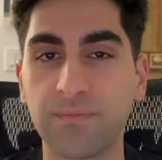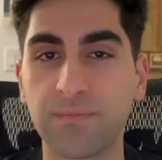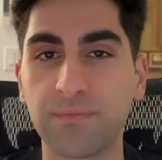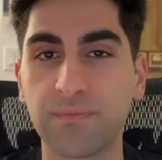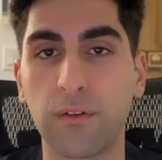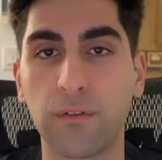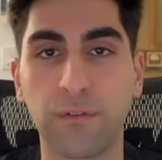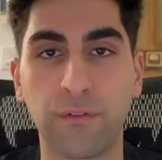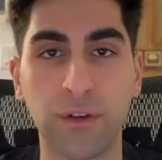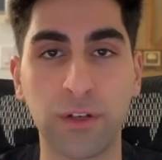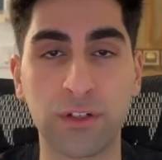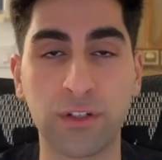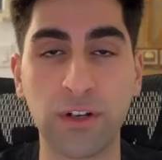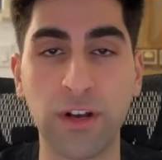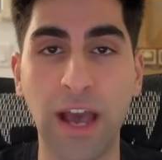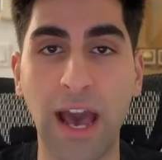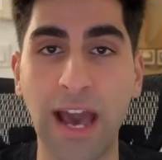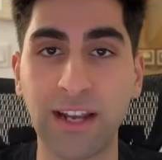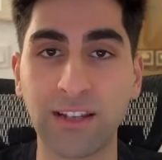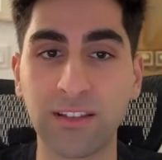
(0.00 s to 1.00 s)
Fischer
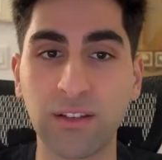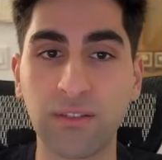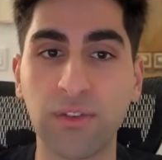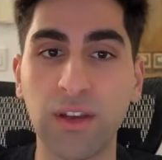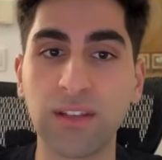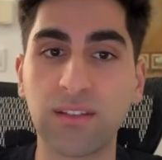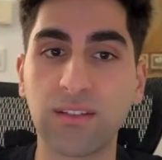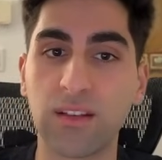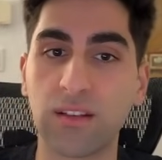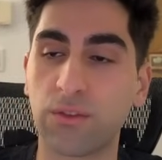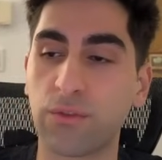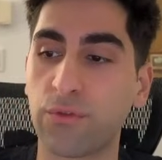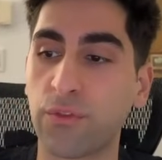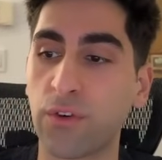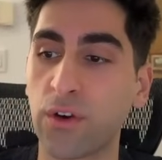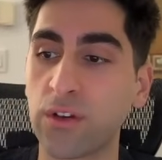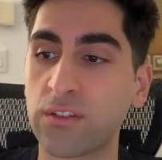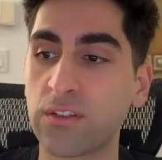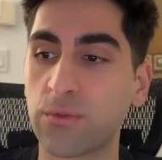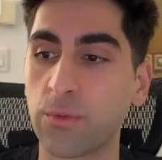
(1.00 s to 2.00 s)
activates his
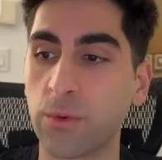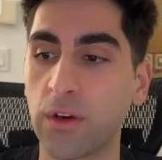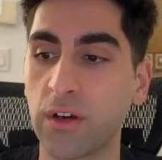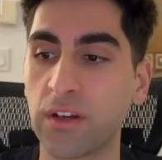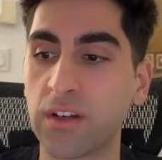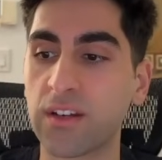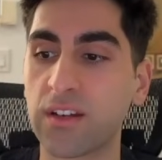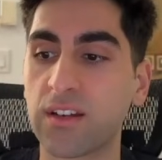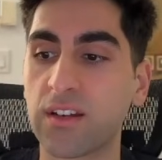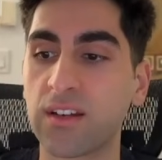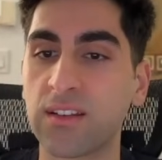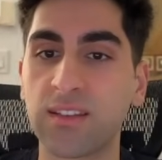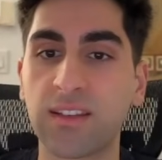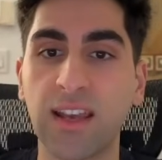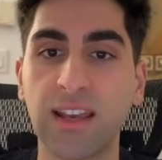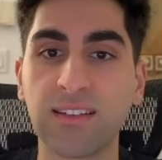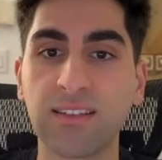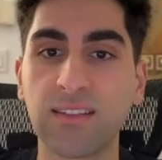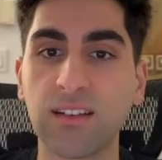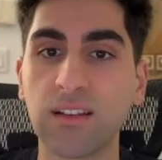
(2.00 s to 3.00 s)
first rook,
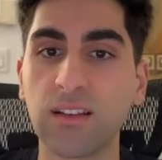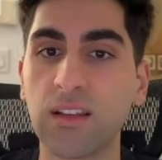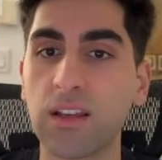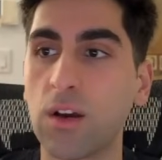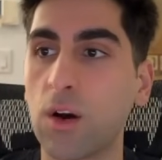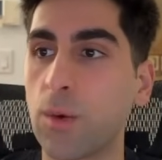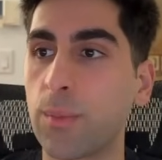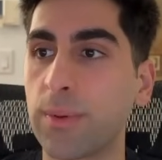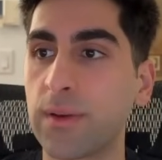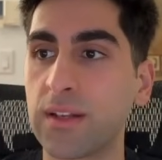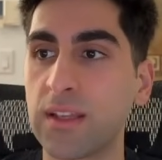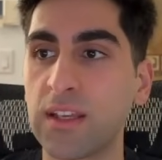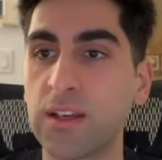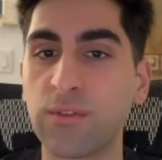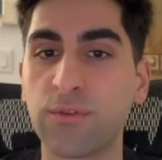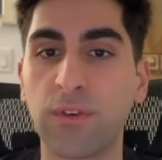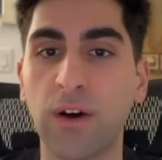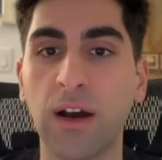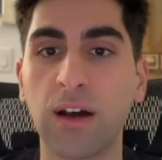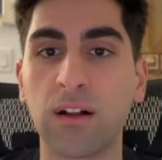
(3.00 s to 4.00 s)
contesting the open
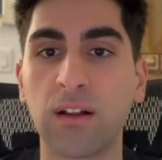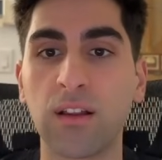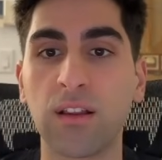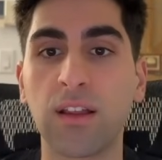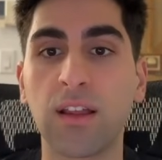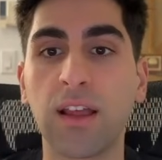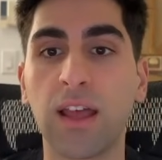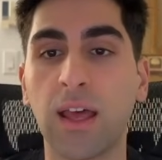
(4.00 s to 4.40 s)
e-file,